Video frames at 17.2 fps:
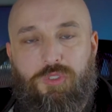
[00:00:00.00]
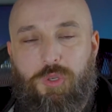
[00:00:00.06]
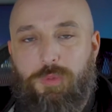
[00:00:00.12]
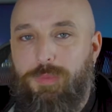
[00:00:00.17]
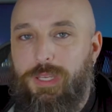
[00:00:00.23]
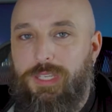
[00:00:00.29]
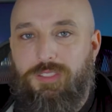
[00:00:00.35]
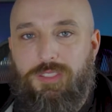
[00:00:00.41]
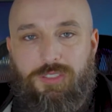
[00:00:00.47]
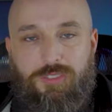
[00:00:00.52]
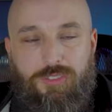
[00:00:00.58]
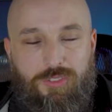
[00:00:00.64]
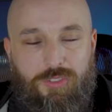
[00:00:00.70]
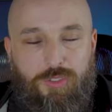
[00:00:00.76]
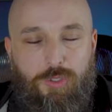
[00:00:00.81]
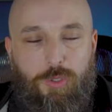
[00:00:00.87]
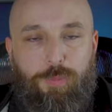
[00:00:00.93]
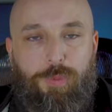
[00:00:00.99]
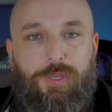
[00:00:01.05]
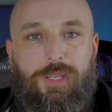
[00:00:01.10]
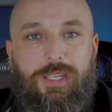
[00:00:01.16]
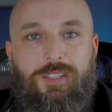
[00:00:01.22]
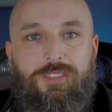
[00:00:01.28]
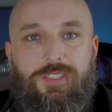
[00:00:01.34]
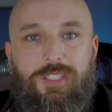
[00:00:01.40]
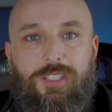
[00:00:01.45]
so it makes it super
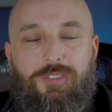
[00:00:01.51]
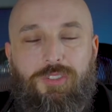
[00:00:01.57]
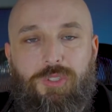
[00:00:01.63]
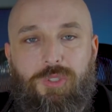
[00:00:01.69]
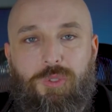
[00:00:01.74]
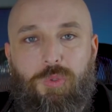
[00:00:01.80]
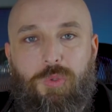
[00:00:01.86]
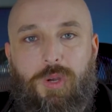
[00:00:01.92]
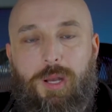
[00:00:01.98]
easy to